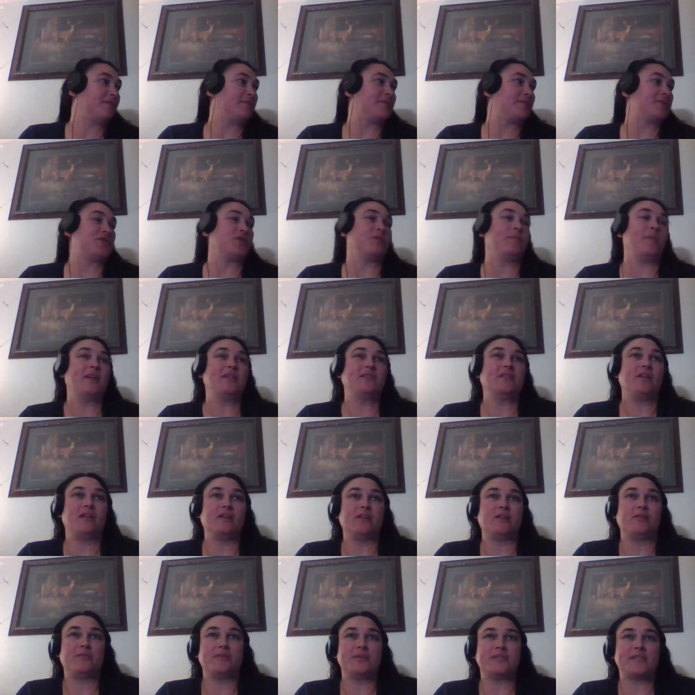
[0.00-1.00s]
So my
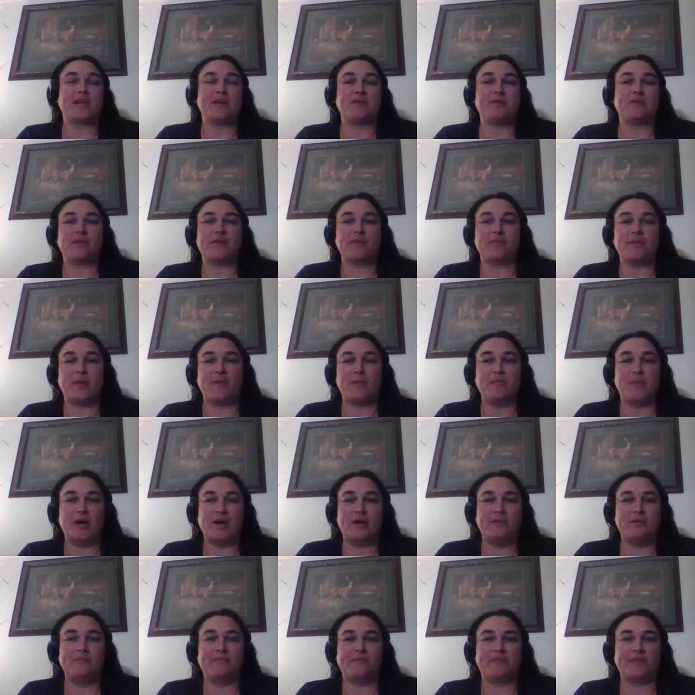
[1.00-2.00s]
daughter was with my
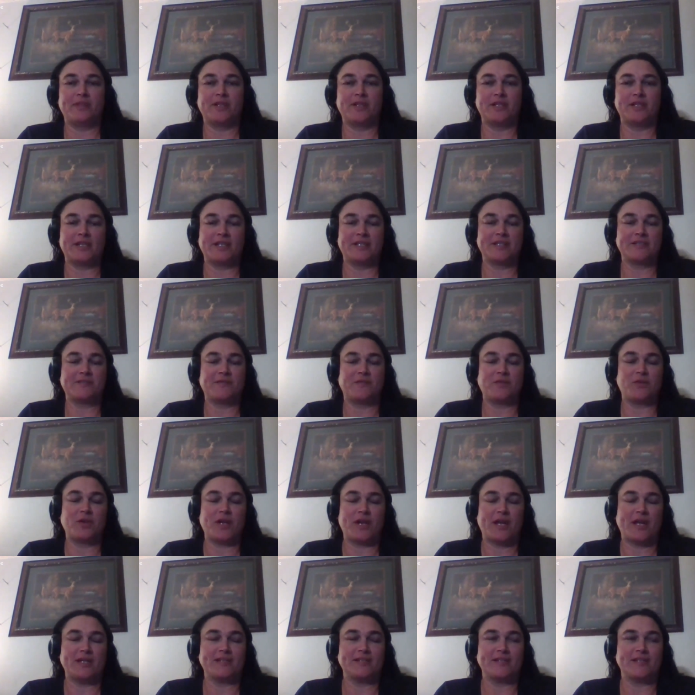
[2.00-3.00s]
mom for the last 4
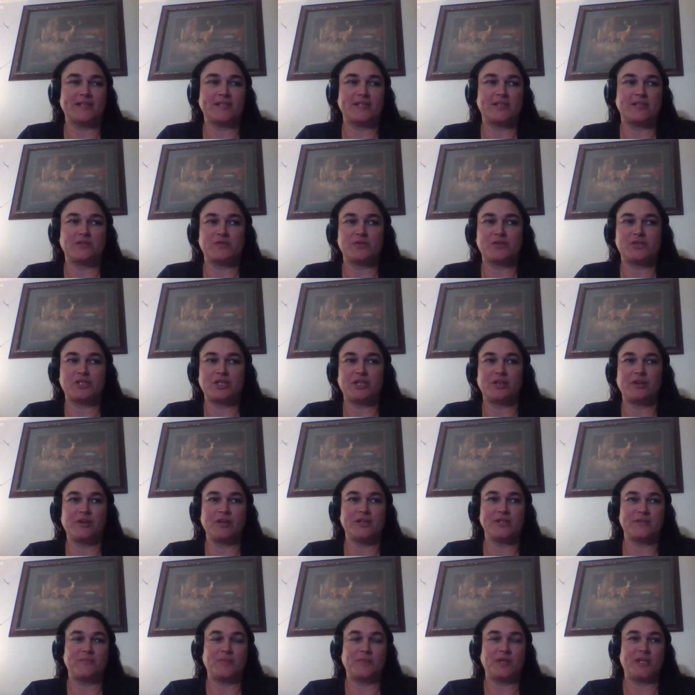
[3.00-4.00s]
days, and so
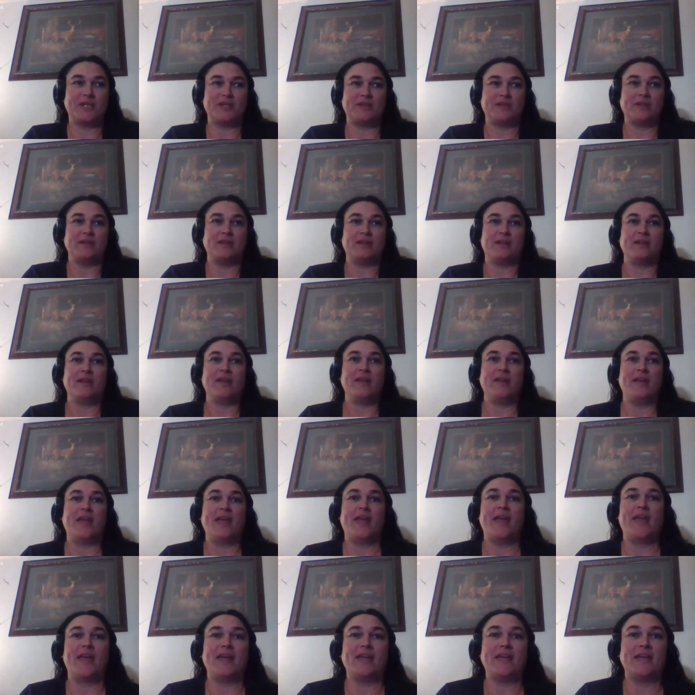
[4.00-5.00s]
Shira's been
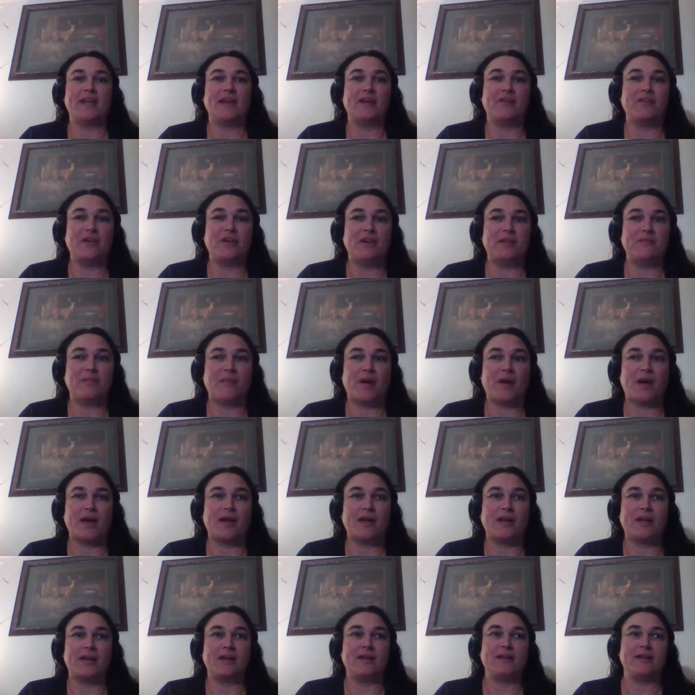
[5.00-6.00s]
hanging out in
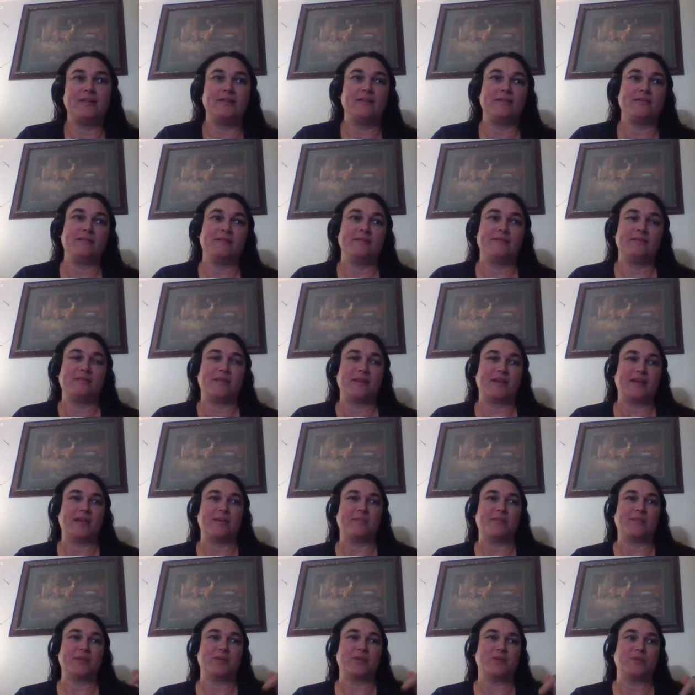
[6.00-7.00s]

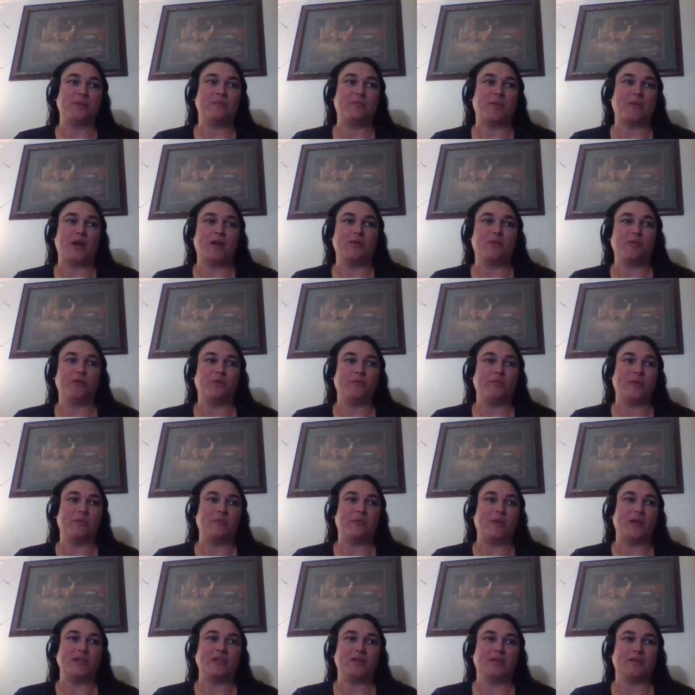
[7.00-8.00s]
between my room and
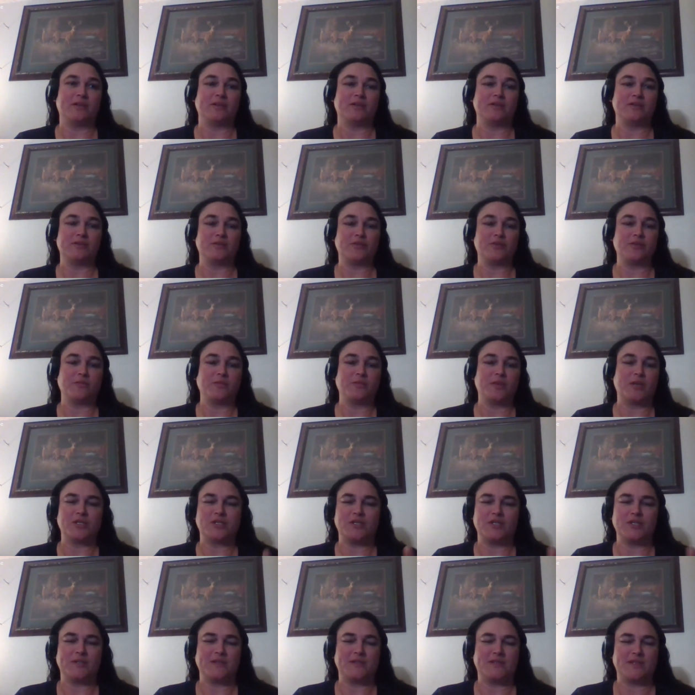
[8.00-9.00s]
my daughter's room, because
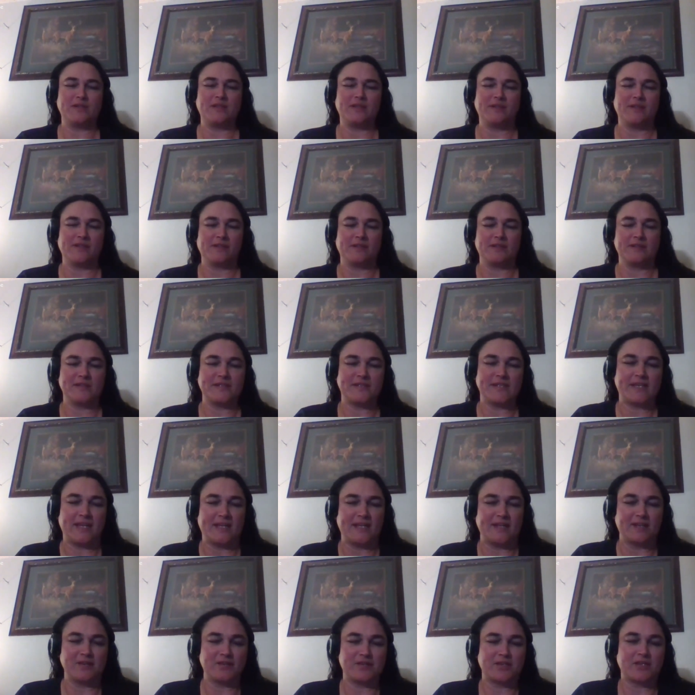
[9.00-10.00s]
she's still a little
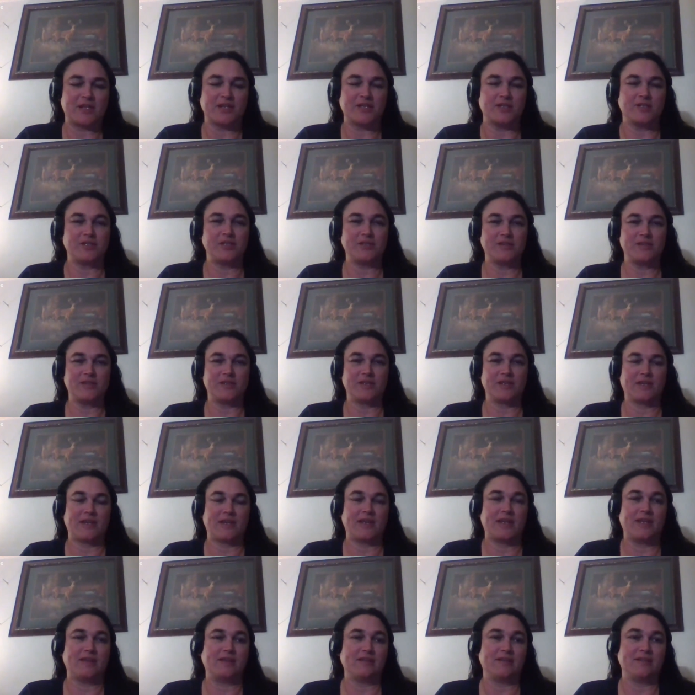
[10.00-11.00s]
skittish because she's a
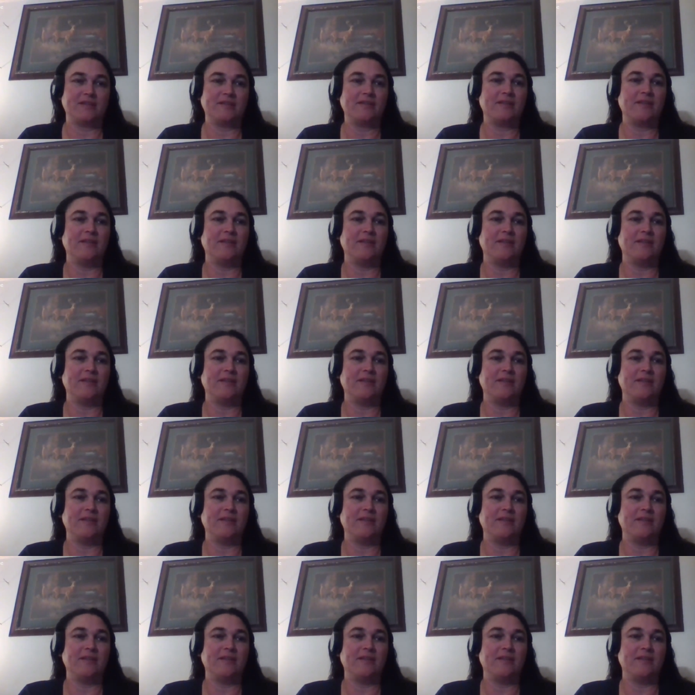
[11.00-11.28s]
kitten,